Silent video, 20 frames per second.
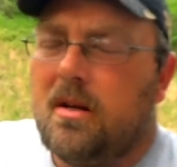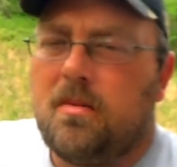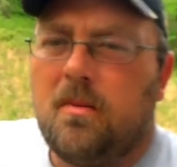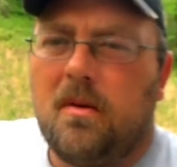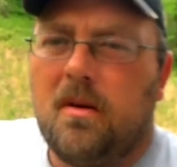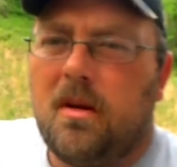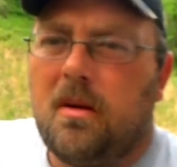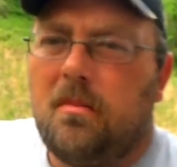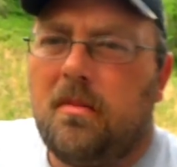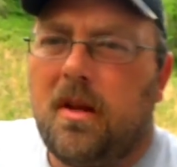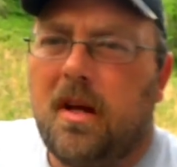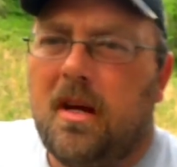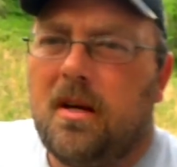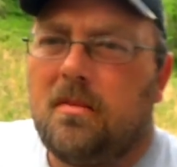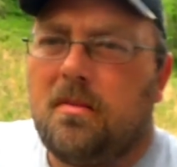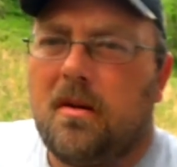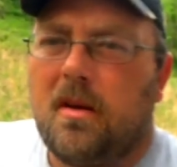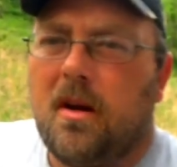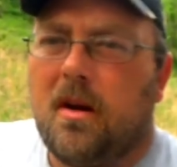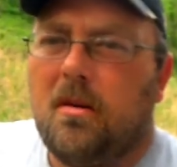one of them
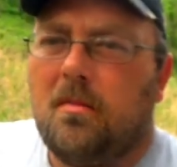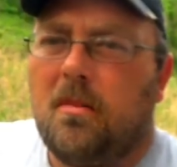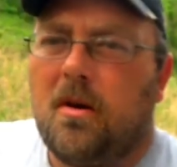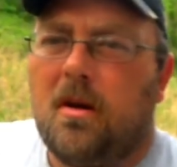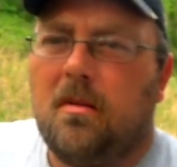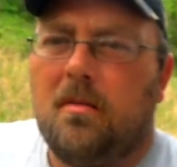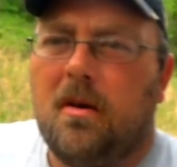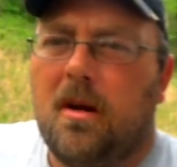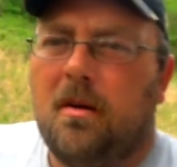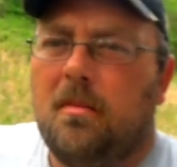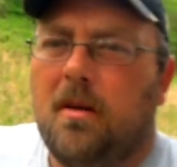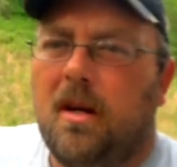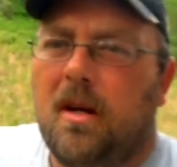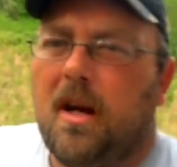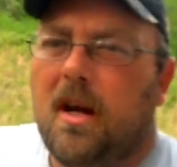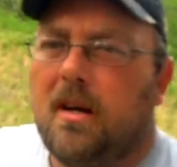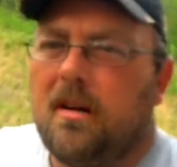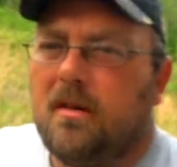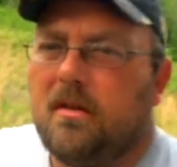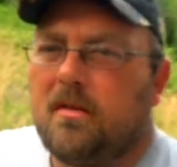things with her mama. I
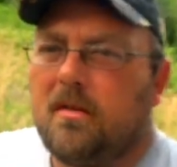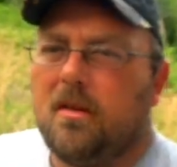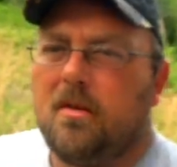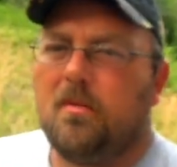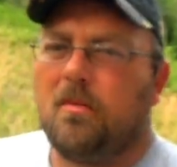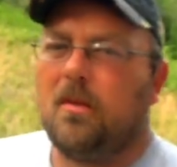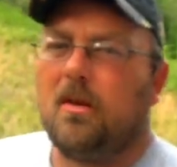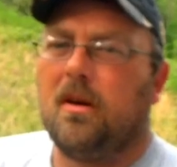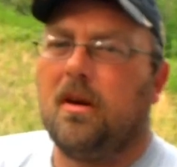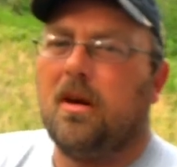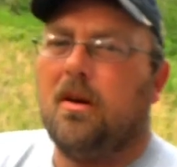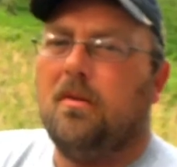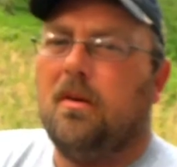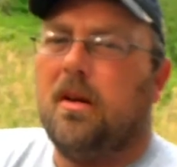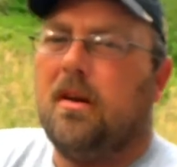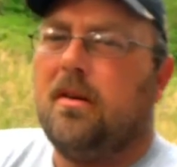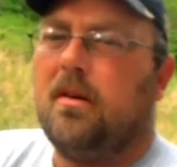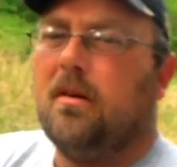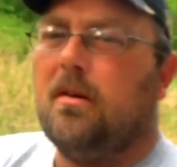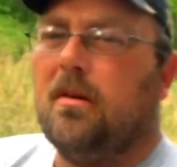mean, I just don't want to go
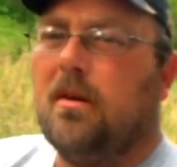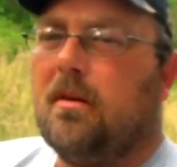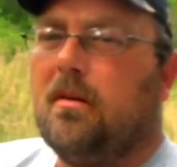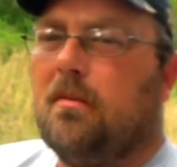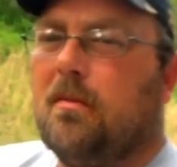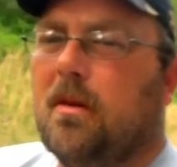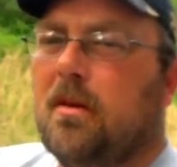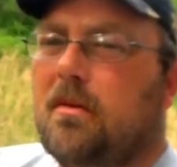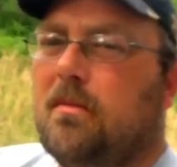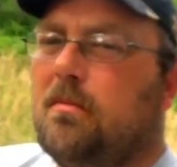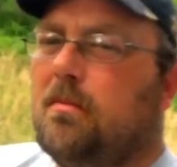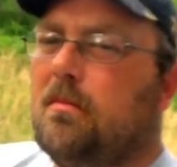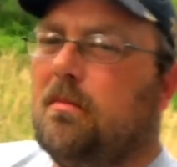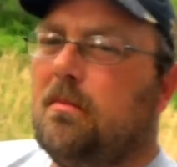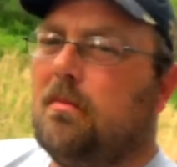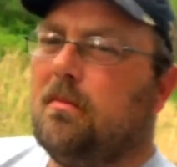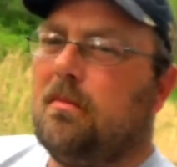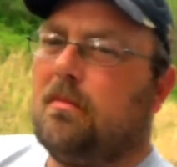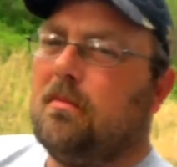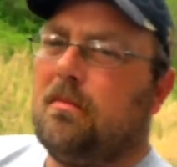into it
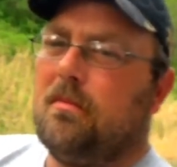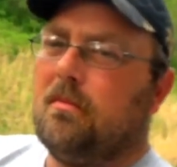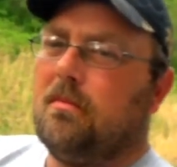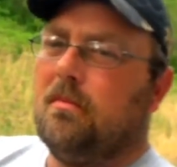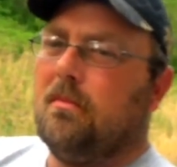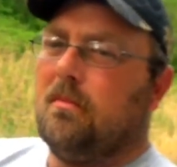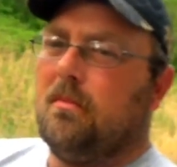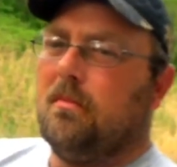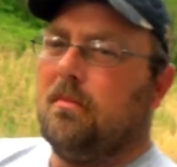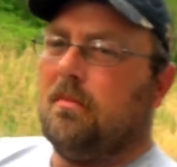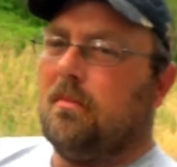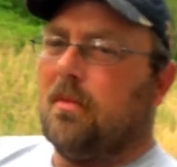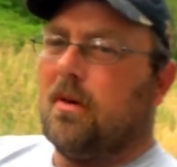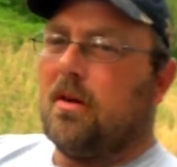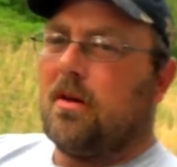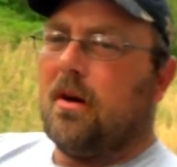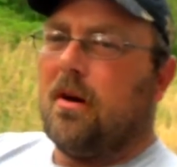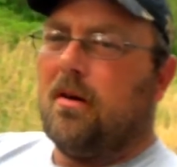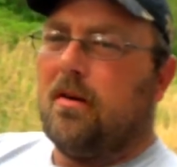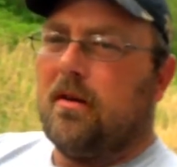
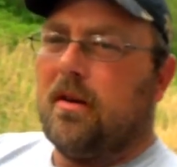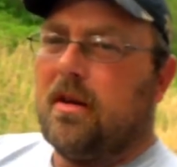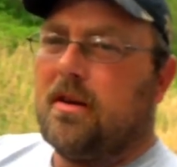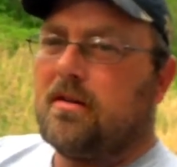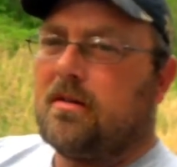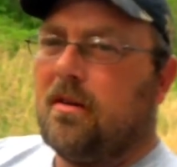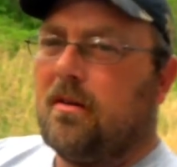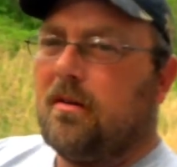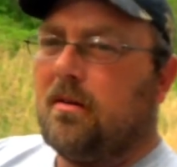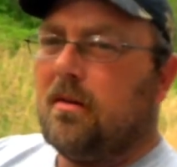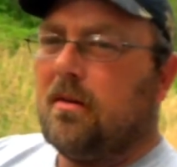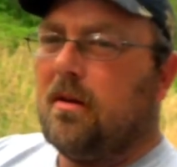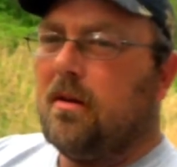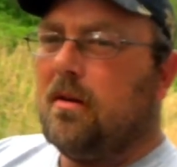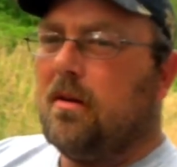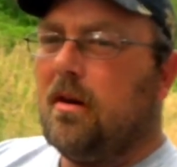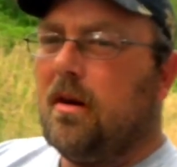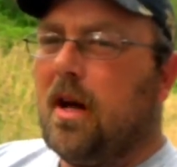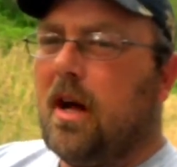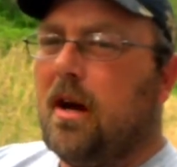with all this on the
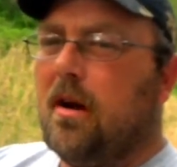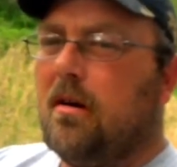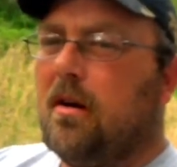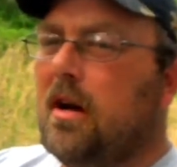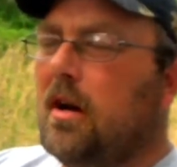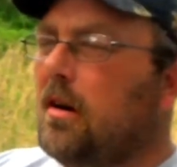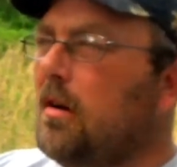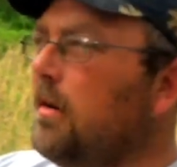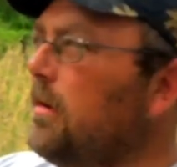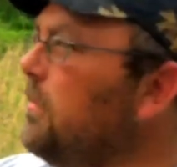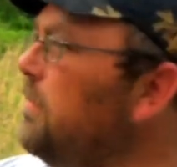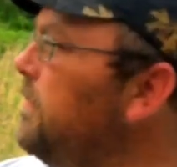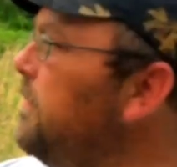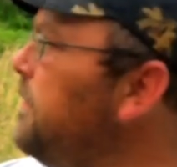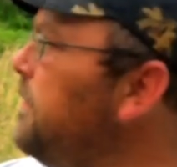air here.